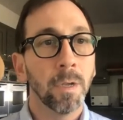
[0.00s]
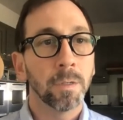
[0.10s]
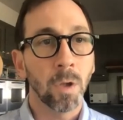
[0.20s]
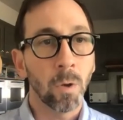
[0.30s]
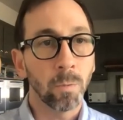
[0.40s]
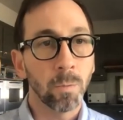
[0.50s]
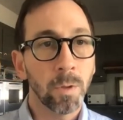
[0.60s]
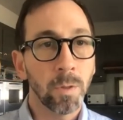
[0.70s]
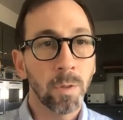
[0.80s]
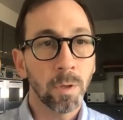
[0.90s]
So
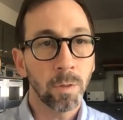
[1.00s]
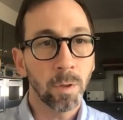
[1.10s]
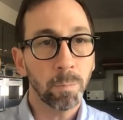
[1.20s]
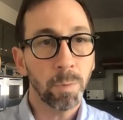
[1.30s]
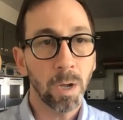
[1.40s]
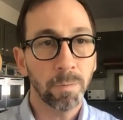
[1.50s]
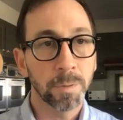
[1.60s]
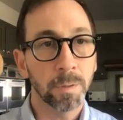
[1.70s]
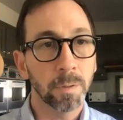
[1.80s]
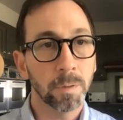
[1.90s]
the, the
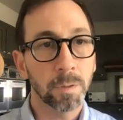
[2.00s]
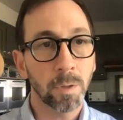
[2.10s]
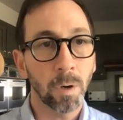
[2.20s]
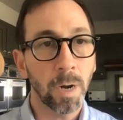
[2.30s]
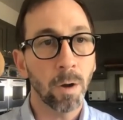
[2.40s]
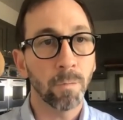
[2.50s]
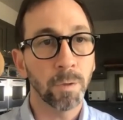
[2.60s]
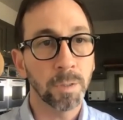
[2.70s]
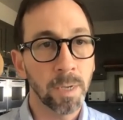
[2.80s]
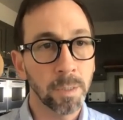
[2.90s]
puffs start out
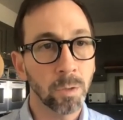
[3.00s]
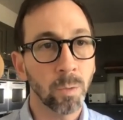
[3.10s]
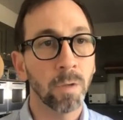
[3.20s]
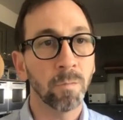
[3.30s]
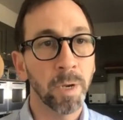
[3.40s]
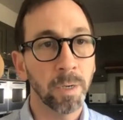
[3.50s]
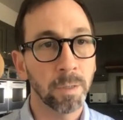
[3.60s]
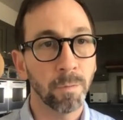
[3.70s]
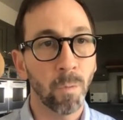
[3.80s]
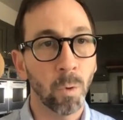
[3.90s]
for 10 to 12 minutes
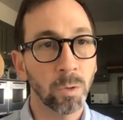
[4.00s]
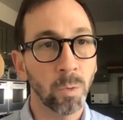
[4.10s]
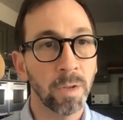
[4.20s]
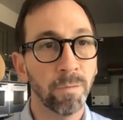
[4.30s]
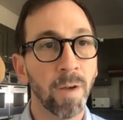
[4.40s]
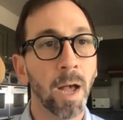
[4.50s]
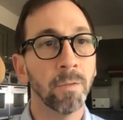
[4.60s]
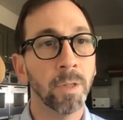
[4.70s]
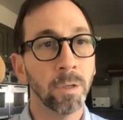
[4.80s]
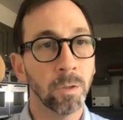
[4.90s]
at 425,
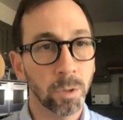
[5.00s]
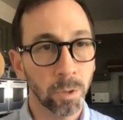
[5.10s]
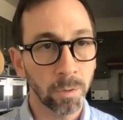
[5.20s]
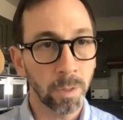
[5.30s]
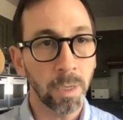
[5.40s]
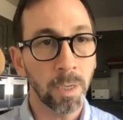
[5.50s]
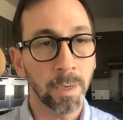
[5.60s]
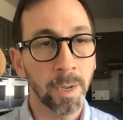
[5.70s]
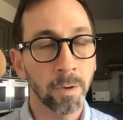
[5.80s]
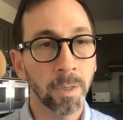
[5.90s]
and then you turn the heat
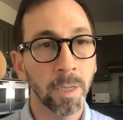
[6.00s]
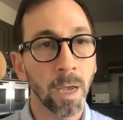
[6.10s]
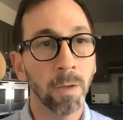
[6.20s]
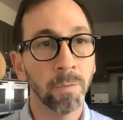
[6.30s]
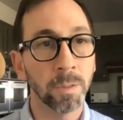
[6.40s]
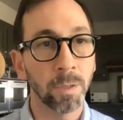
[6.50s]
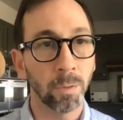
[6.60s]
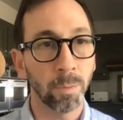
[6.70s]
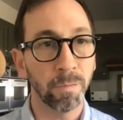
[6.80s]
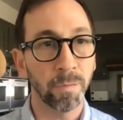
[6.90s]
down in the oven to
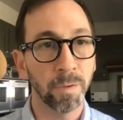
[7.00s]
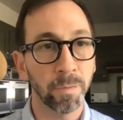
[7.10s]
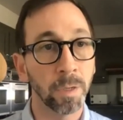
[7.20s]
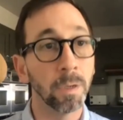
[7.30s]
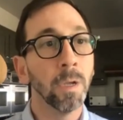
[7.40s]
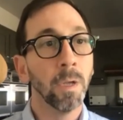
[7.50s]
350.